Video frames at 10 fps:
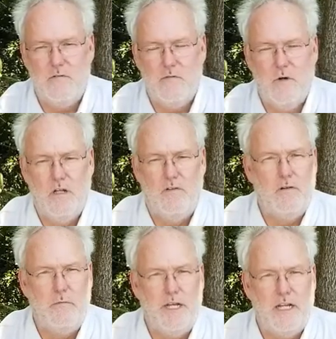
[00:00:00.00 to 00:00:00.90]
well over
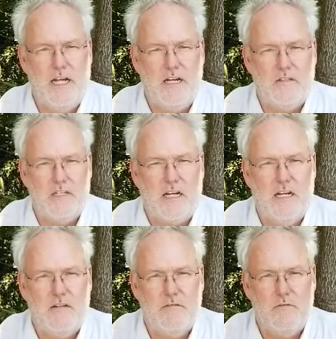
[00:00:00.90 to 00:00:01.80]
a million acres. I
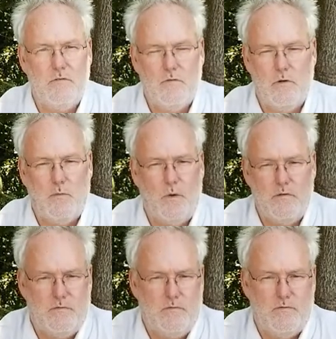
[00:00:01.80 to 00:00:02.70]
can't, 1.3
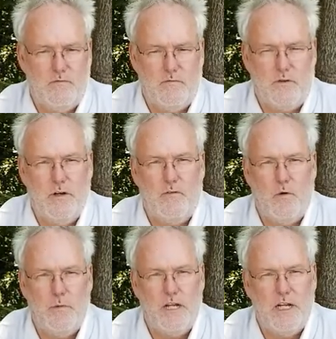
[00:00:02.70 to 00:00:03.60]
or
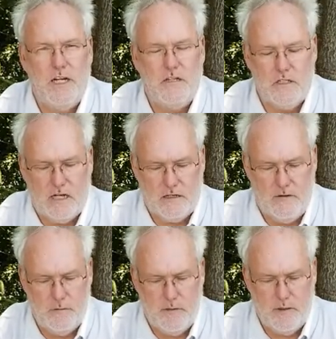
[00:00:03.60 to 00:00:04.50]
4 million acres. I
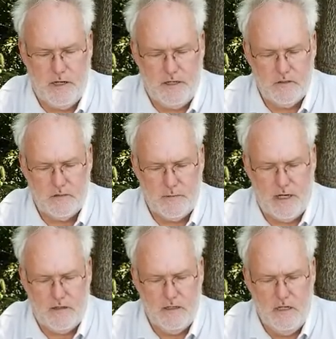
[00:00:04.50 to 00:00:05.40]
can't remember the acres
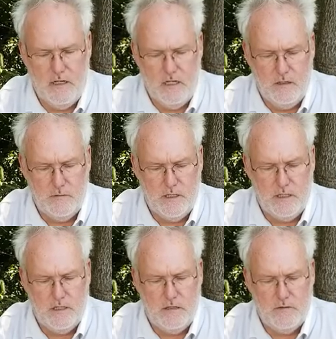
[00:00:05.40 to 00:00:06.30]
amount. But
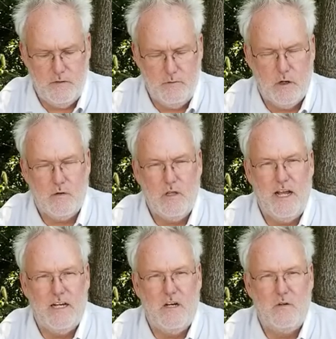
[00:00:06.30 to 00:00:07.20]
uh, we work with
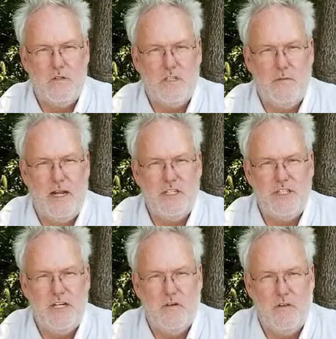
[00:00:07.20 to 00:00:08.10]
landowners to manage
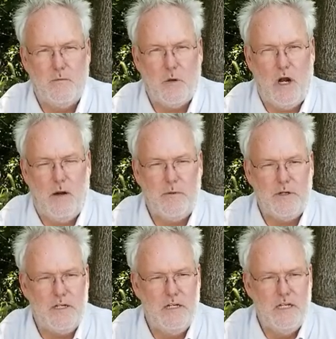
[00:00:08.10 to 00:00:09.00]
deer on their property